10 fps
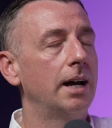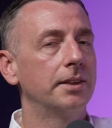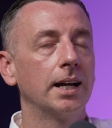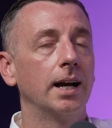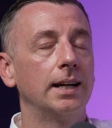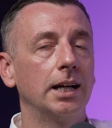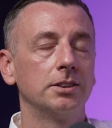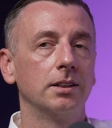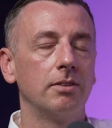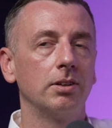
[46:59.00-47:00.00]
I think at a
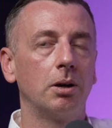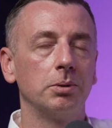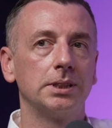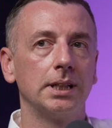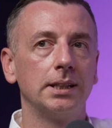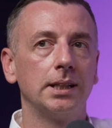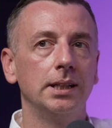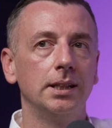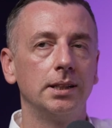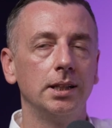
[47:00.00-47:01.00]
national level, I would say
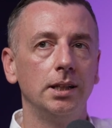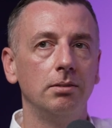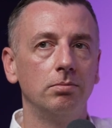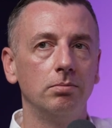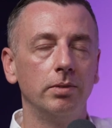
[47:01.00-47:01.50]
the